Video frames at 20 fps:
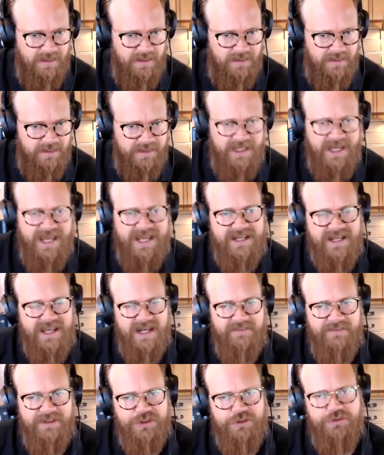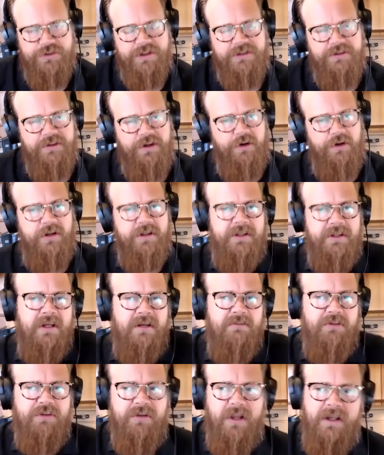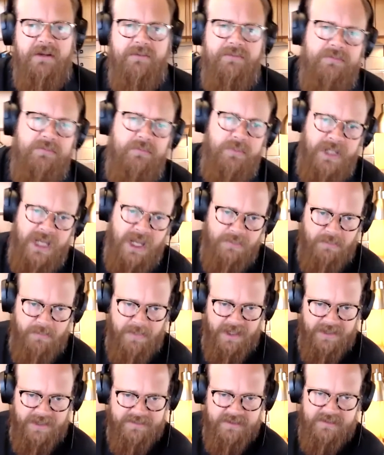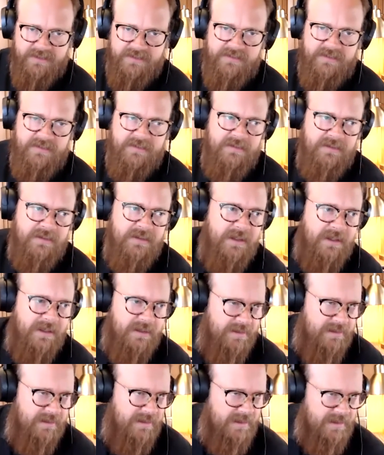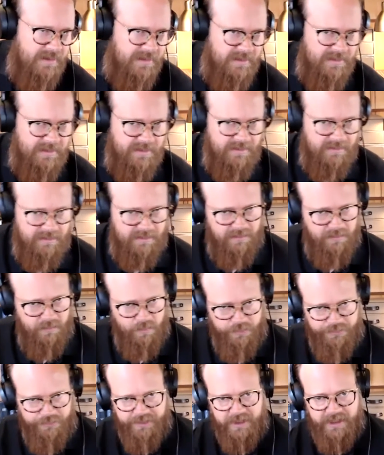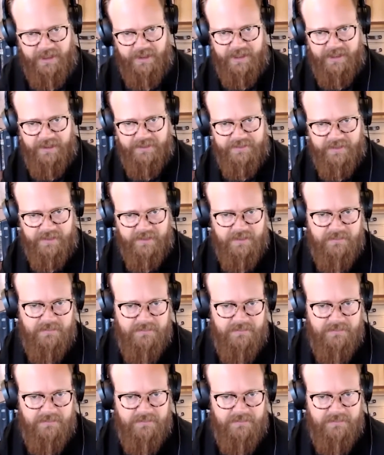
he had a kind of interesting turn at the end of his life, became a Montanist, and was declared a heretic.